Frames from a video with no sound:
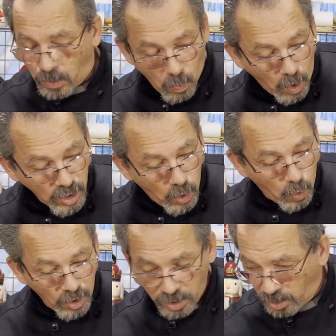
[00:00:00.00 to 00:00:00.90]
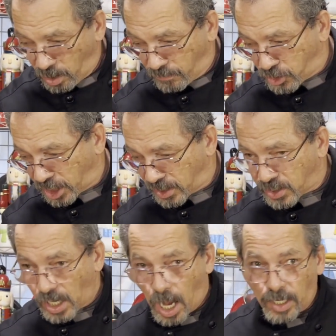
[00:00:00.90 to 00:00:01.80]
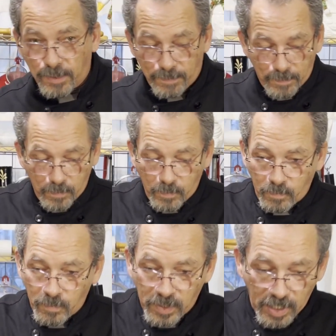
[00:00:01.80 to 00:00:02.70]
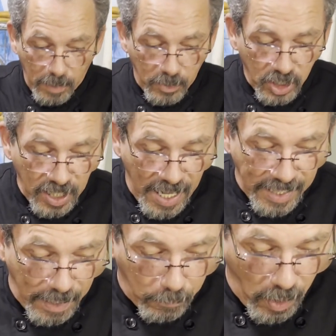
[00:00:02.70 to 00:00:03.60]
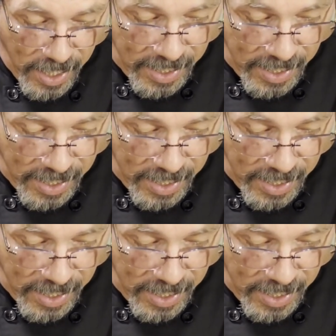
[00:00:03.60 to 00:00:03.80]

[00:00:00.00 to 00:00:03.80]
1 quart of chicken stock. And we're just going to add that right